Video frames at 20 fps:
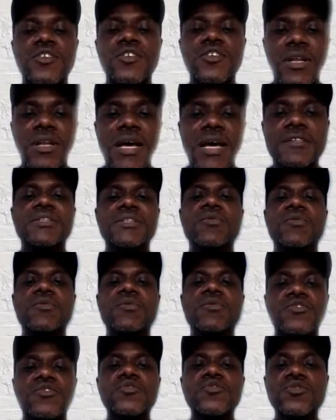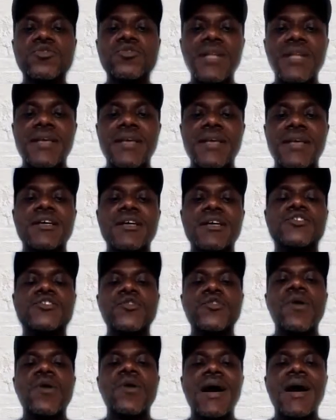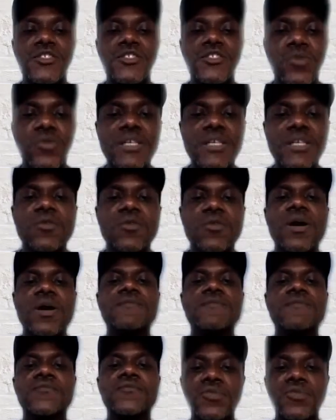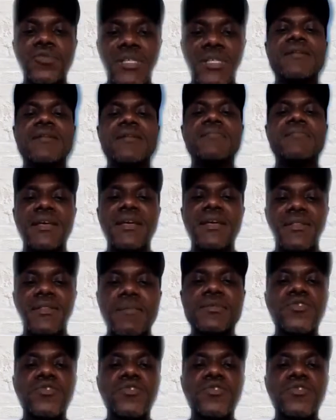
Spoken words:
to look like you are actually voting and making things happen.